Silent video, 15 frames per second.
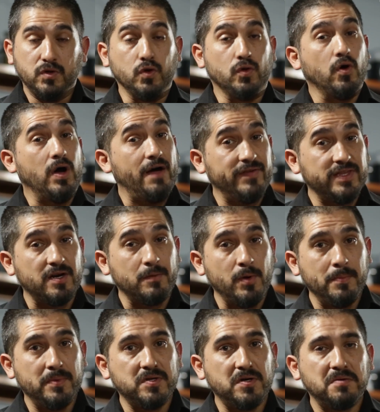You don't have a
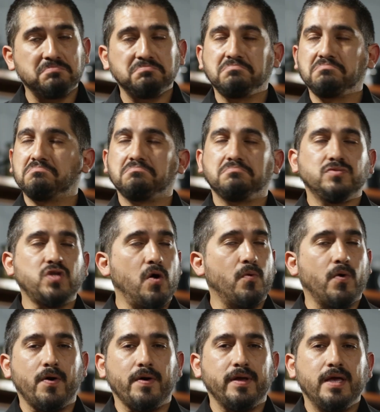thermometer? Don't
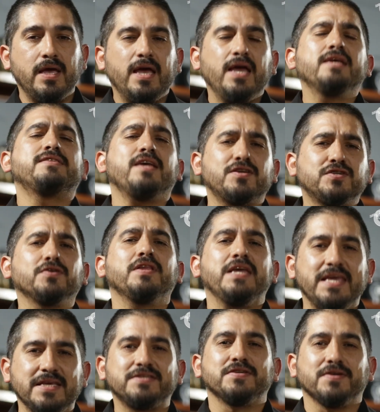worry, it's actually
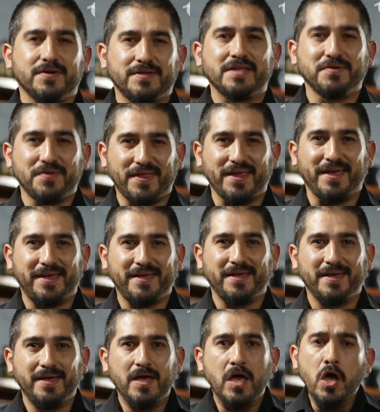easier than you think.
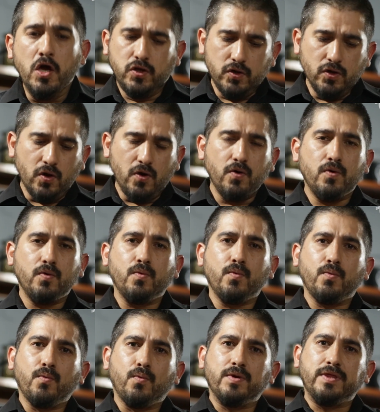You know,
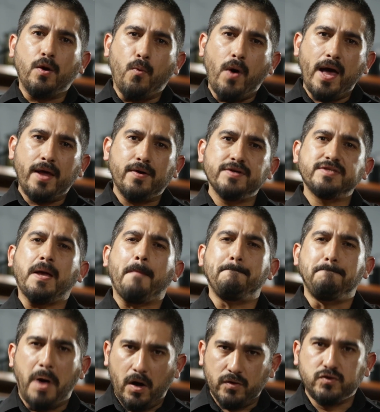when the water is
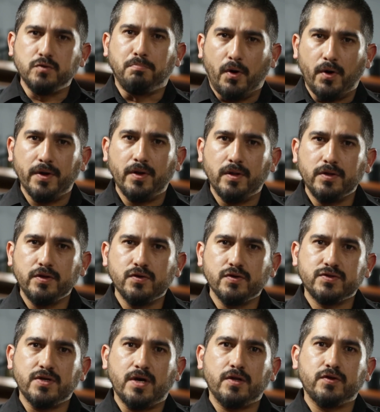about to boil, you
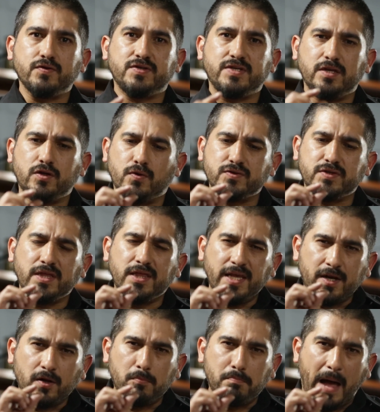start to see those
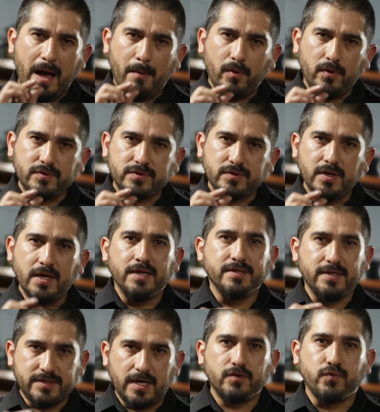little bubbles, they
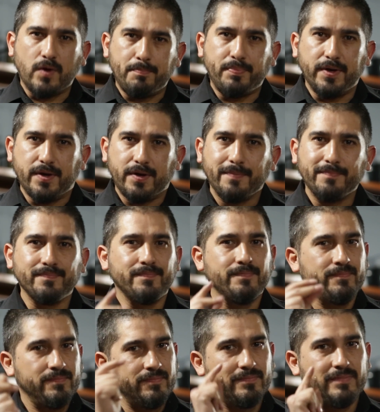start to appear.
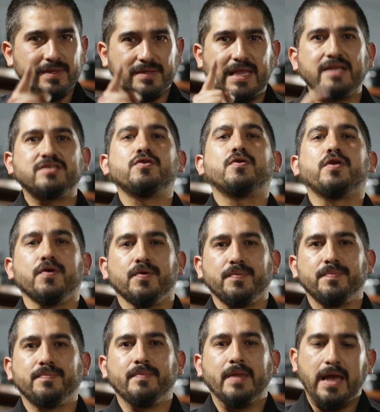That's your cue.
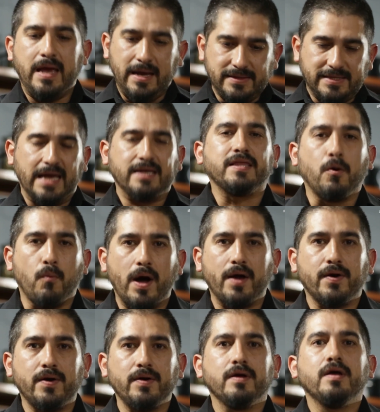Take the
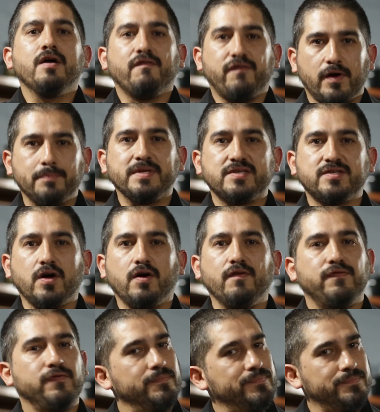water from the
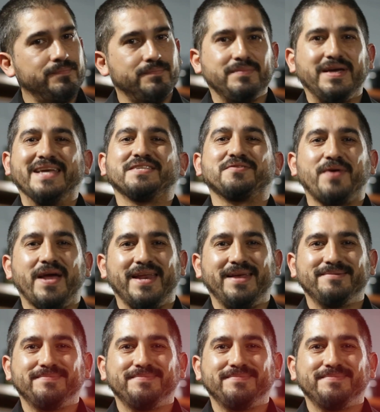stove, it's ready.